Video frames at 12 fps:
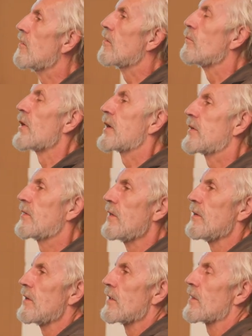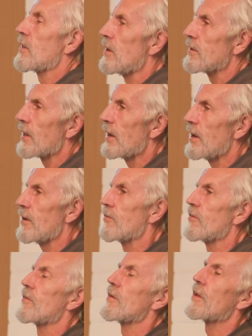it's the bacteria that are the
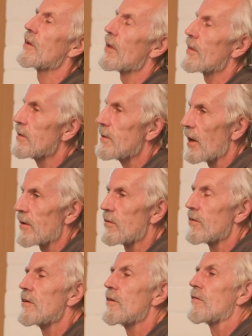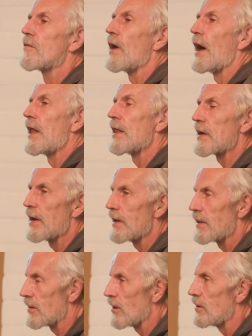agents. And in another reaction, it's the
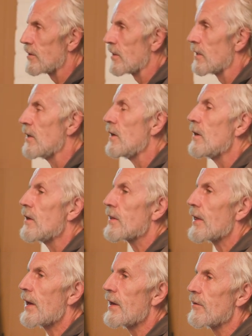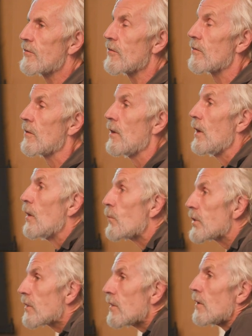algae that are the, the agents.
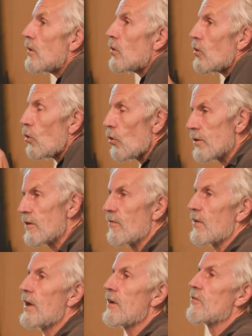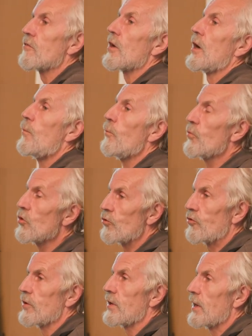But all these agents are
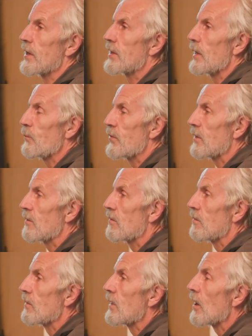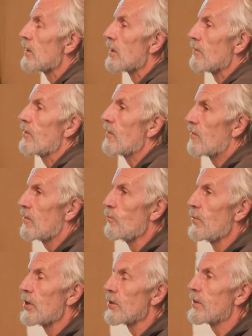mutually adapted. They are living
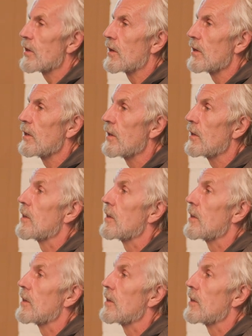symbiotically.